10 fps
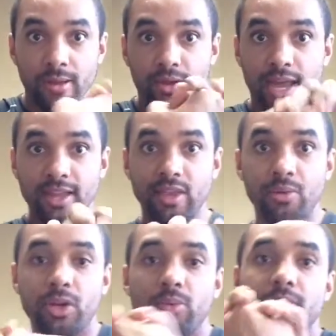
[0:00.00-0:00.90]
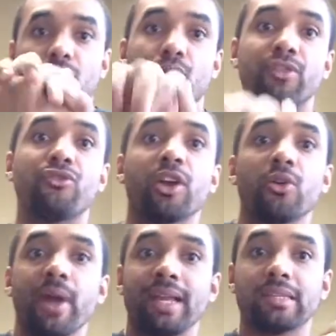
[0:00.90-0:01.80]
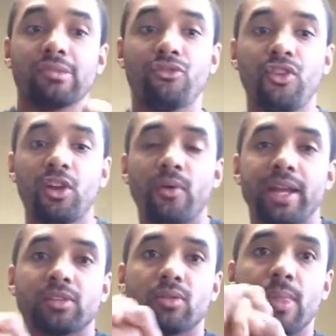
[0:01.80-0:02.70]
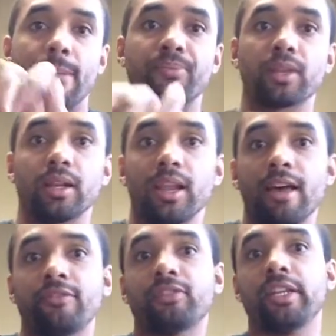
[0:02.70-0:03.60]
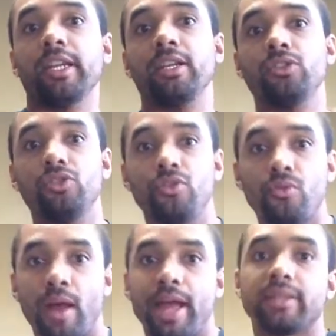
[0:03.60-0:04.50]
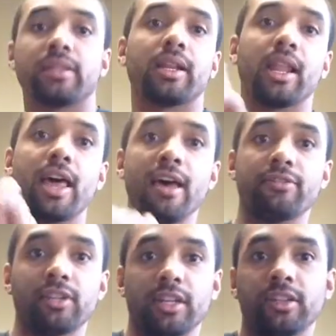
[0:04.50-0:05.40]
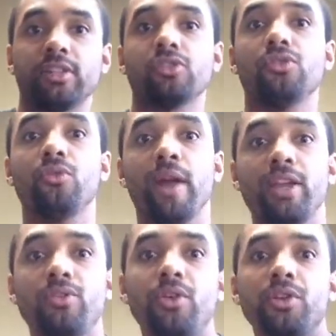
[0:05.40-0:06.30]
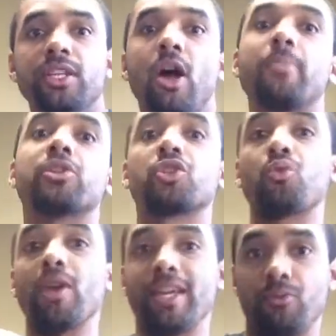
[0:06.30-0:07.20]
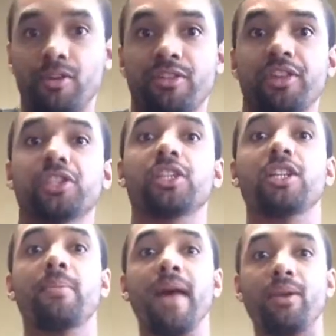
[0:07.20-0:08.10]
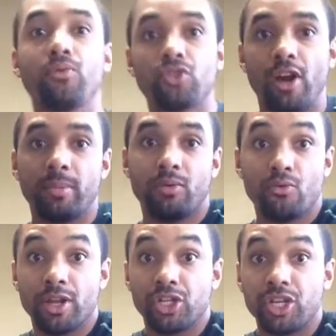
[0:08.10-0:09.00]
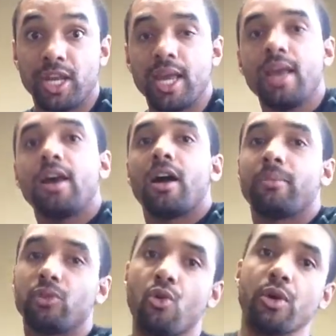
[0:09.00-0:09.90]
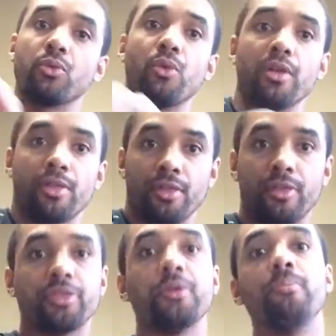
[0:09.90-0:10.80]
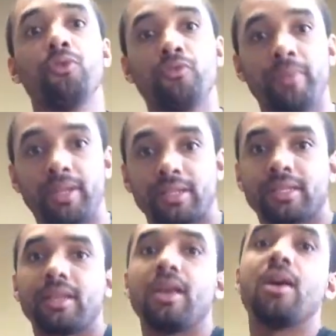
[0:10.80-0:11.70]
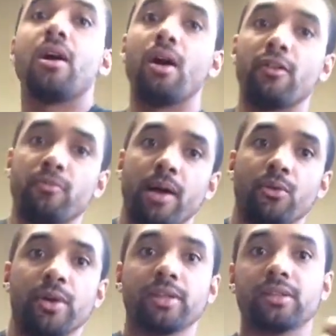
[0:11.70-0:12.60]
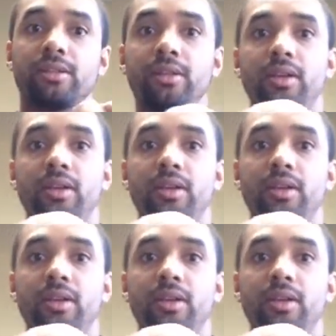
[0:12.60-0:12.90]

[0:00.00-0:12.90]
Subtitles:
Okay, and then we're going to be doing figure eights. Figure eights. Left and into the right, and left and into the right. You'll notice how I'm swinging with this because I'm not trying to be rigid. I'm going with the movements of my wrist.